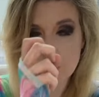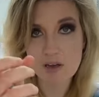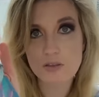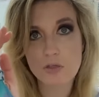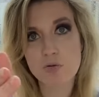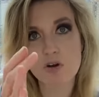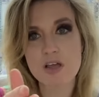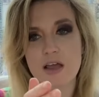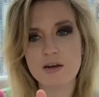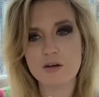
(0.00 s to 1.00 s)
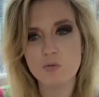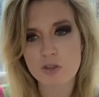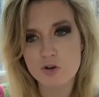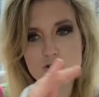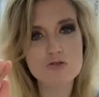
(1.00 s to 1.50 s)
can get the three in
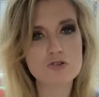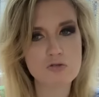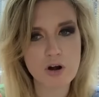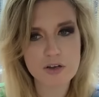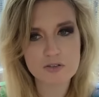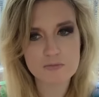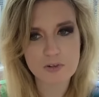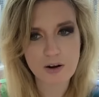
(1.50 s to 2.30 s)
with news stories.